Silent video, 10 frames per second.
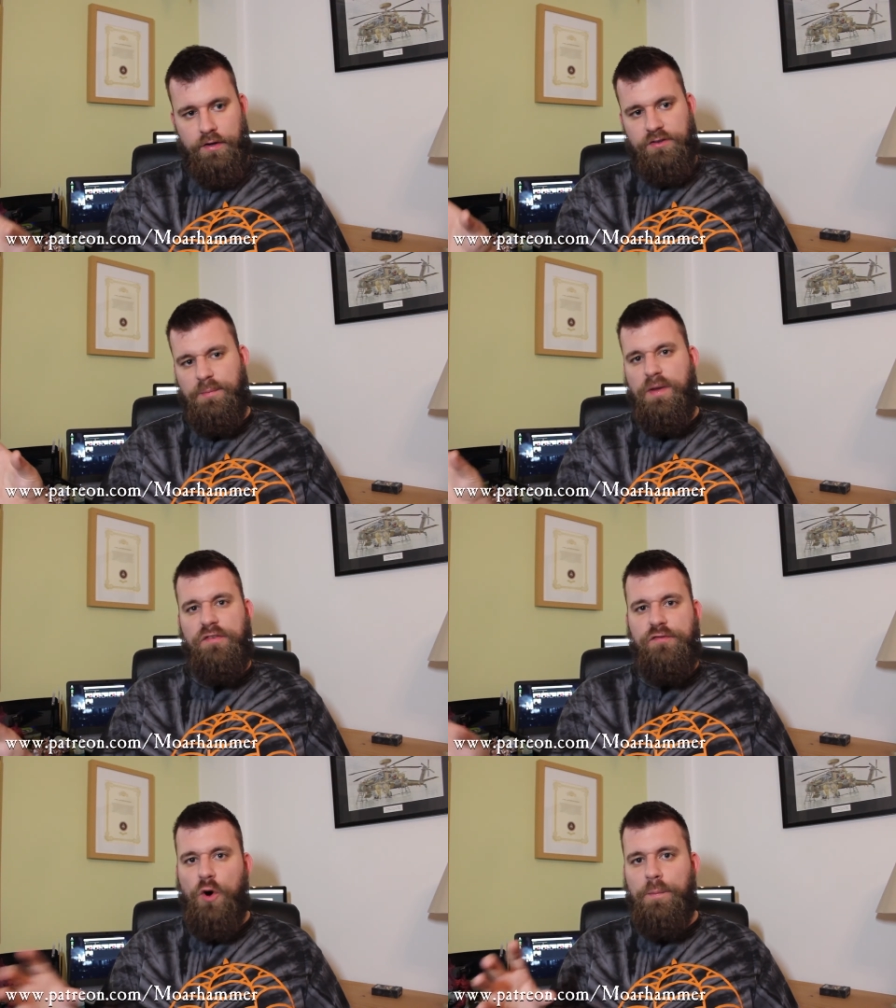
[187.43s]
some other
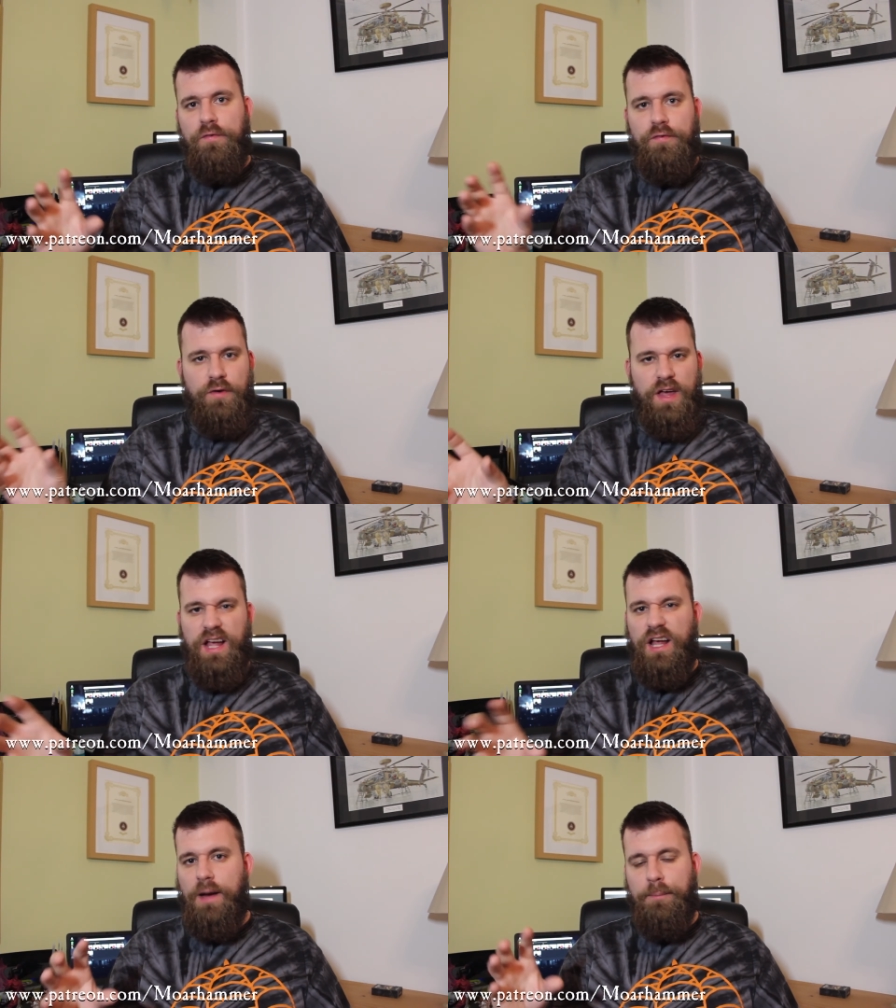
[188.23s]
form of
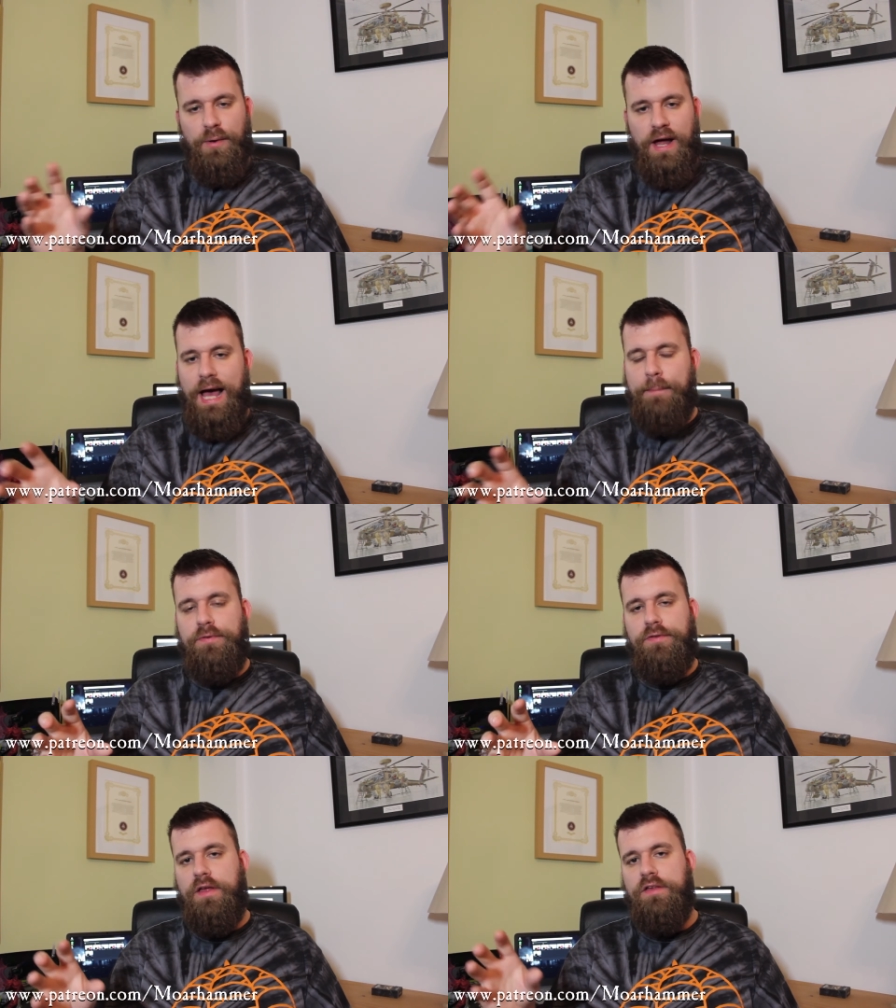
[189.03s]
income
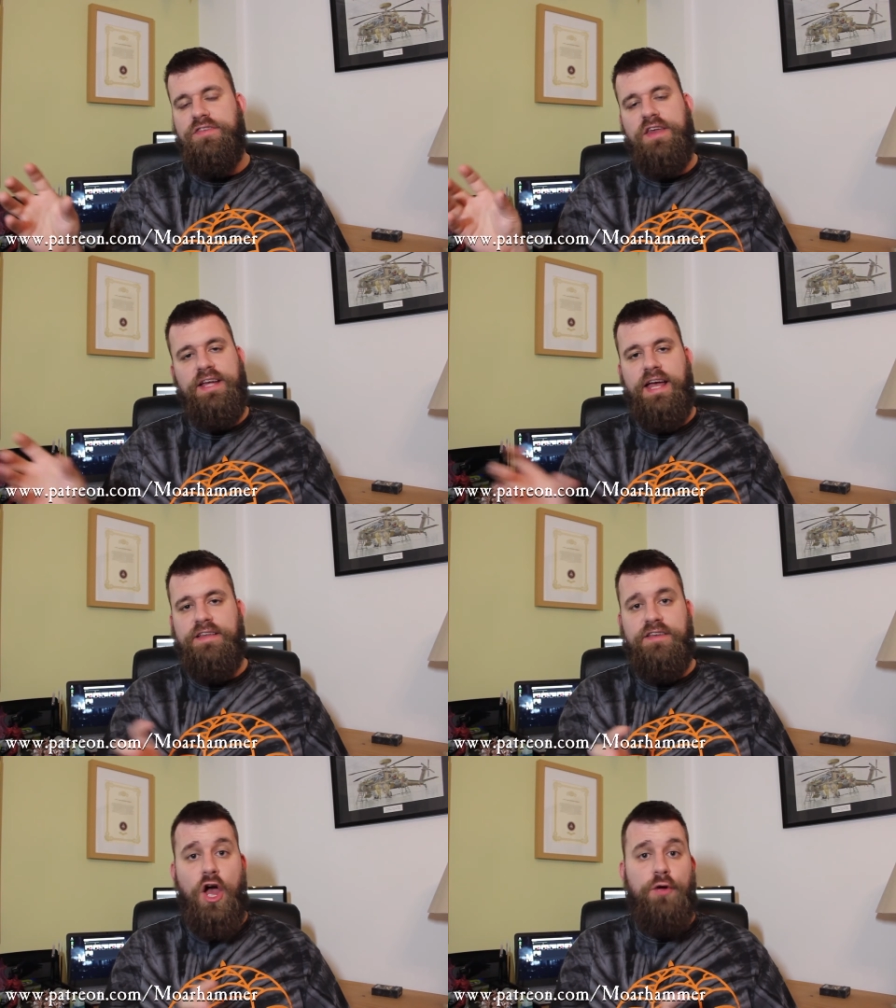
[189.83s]
perhaps that is
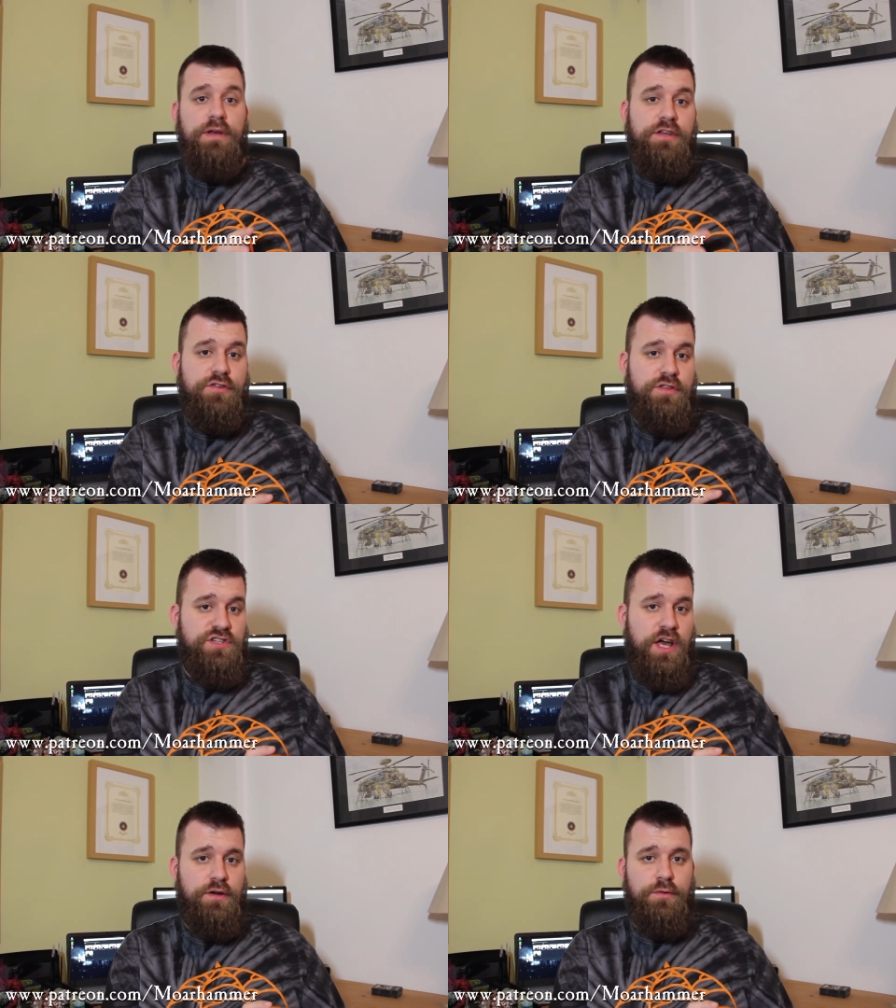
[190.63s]
dedicated only to the
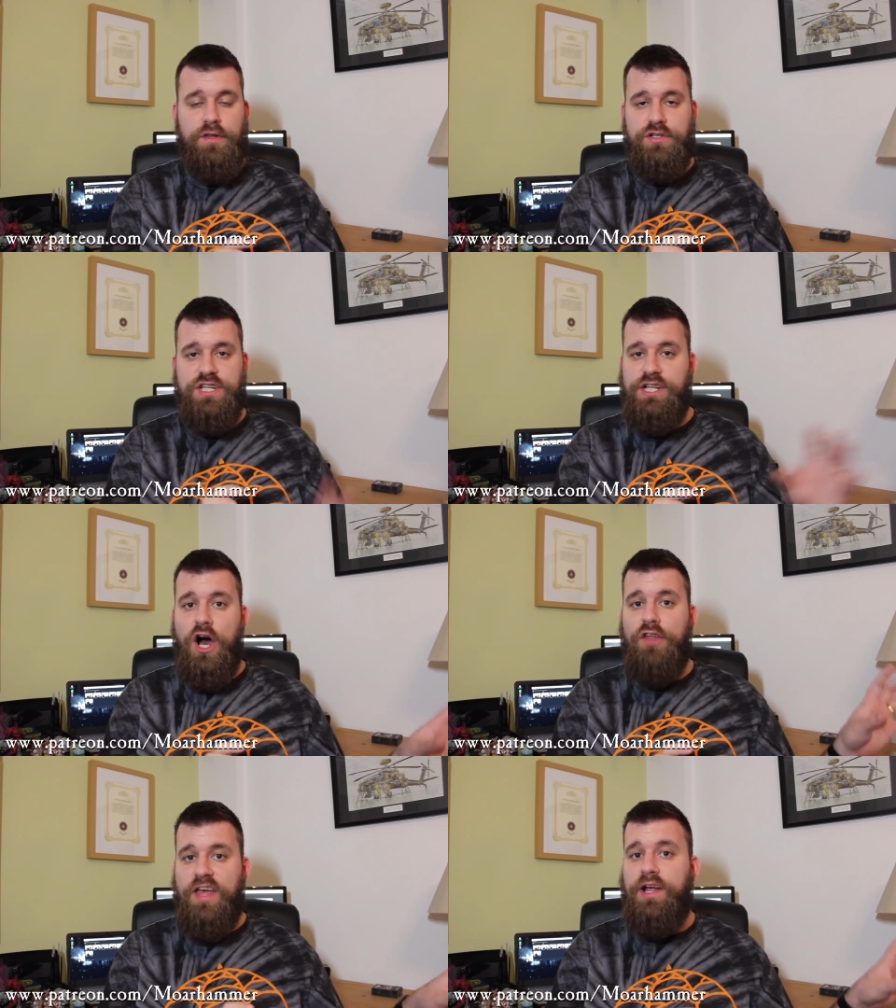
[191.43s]
channel that she
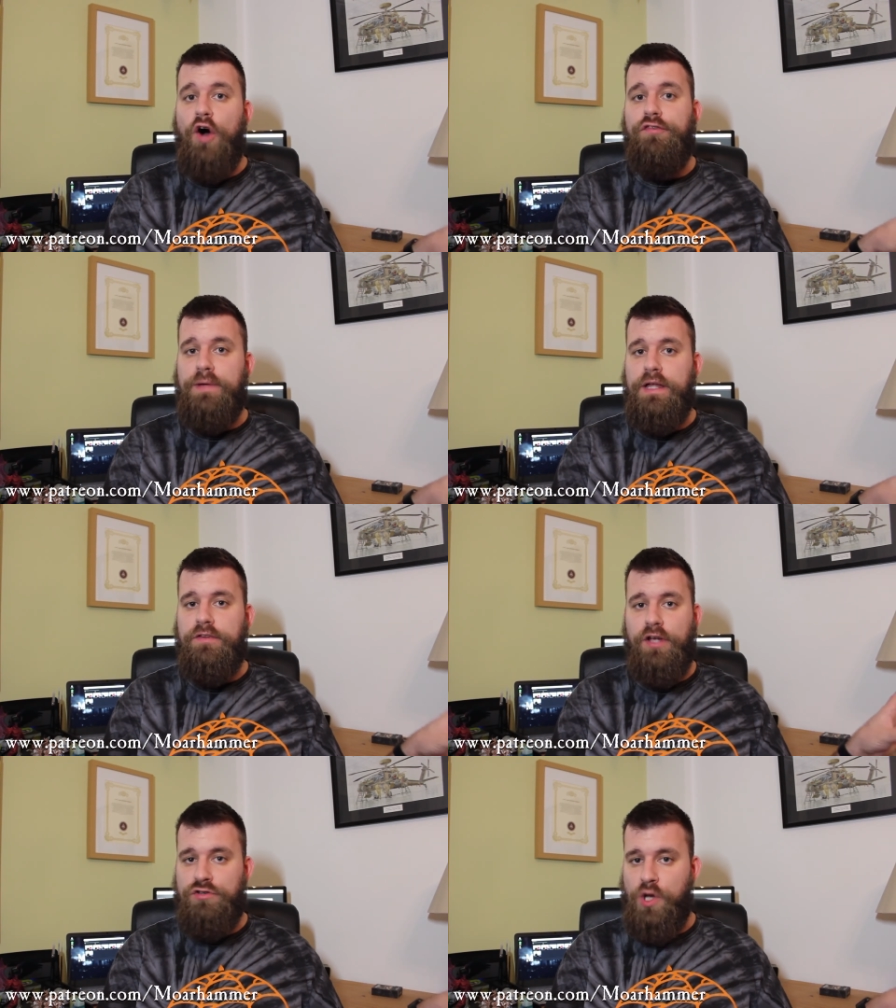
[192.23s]
can't take off me
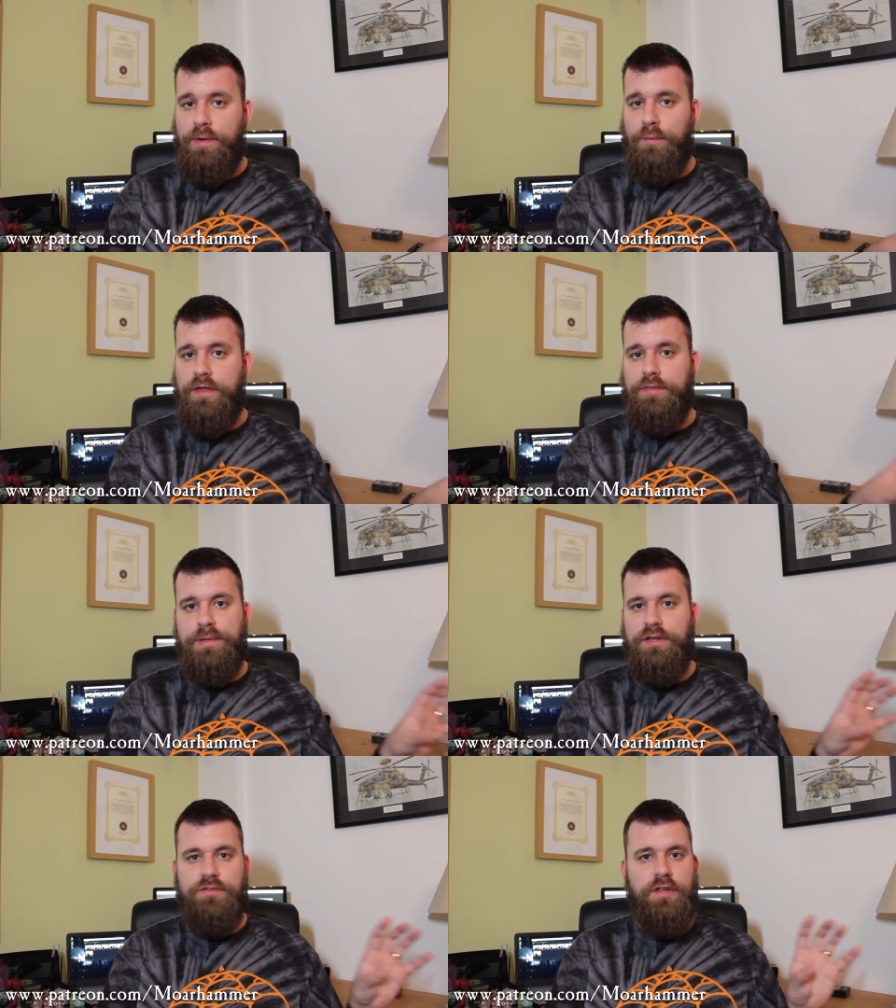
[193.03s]
to go shopping with,
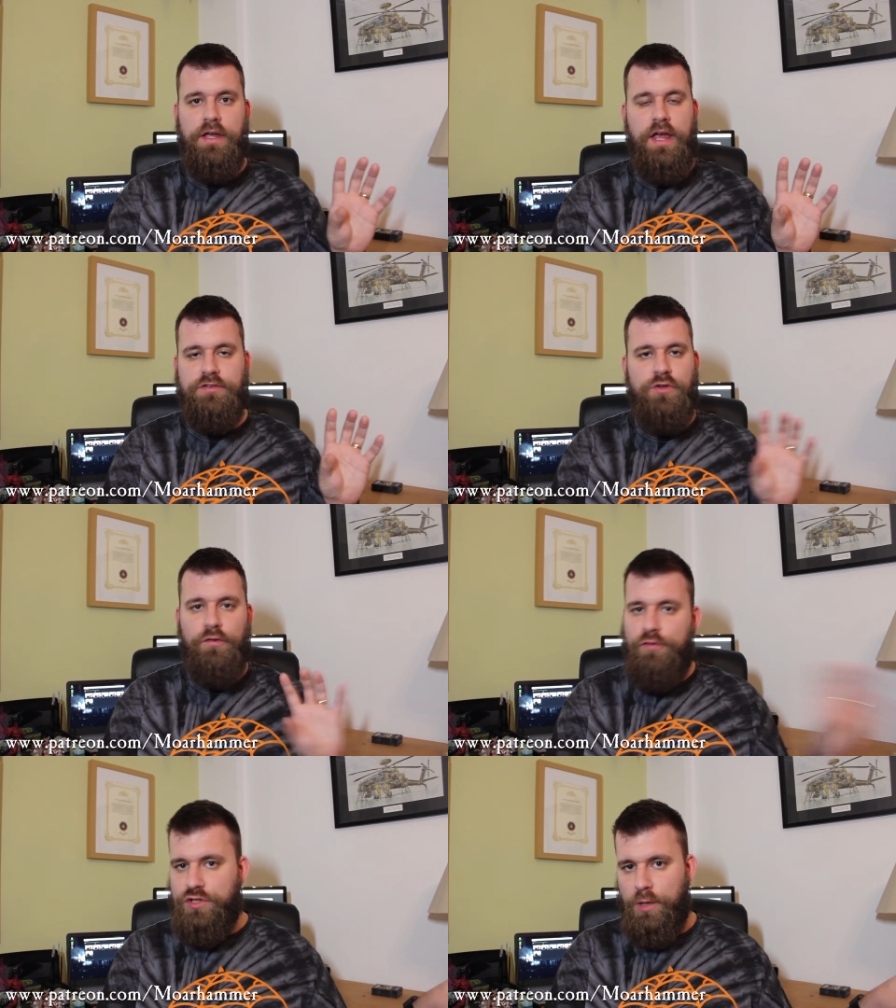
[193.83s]
because it's
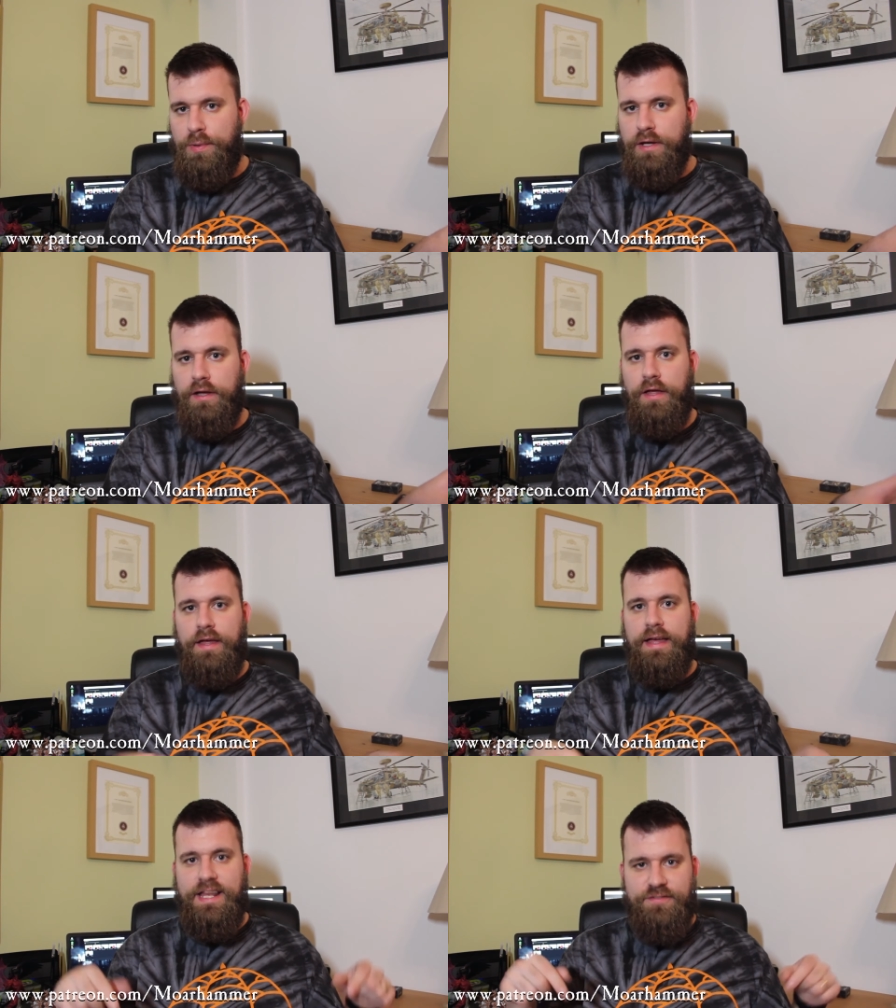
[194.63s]
not for shopping,
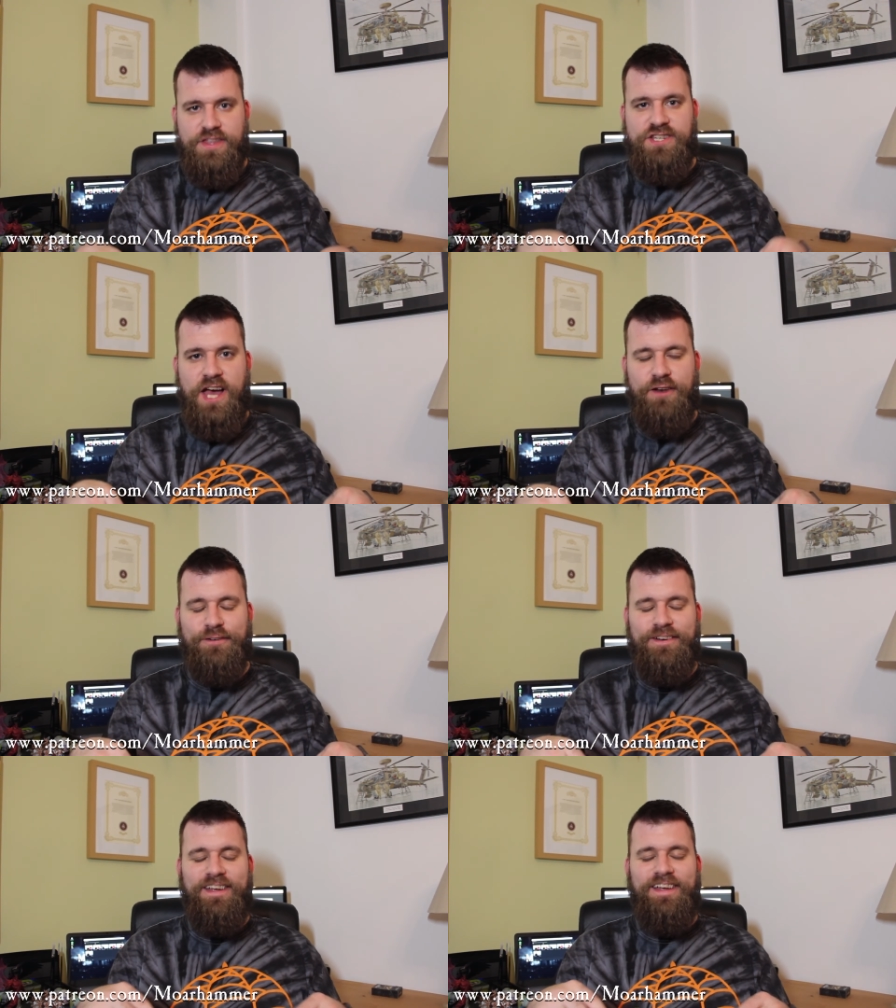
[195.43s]
it's for the channel.